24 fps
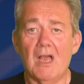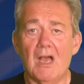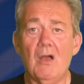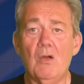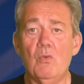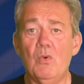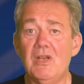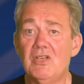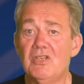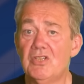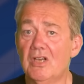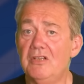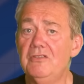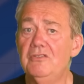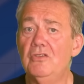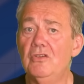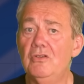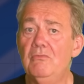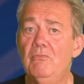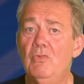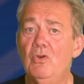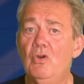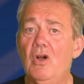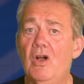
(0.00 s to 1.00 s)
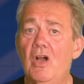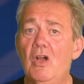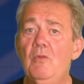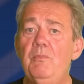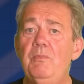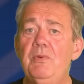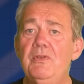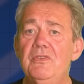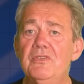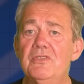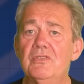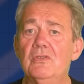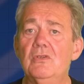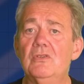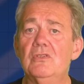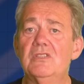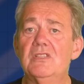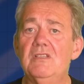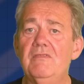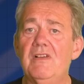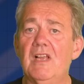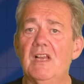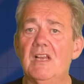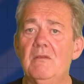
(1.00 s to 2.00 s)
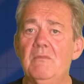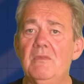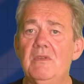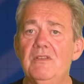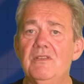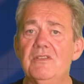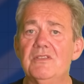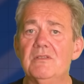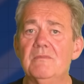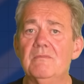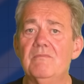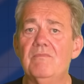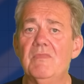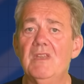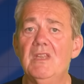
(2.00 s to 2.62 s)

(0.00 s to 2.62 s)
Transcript: I wish I'd done more open source development.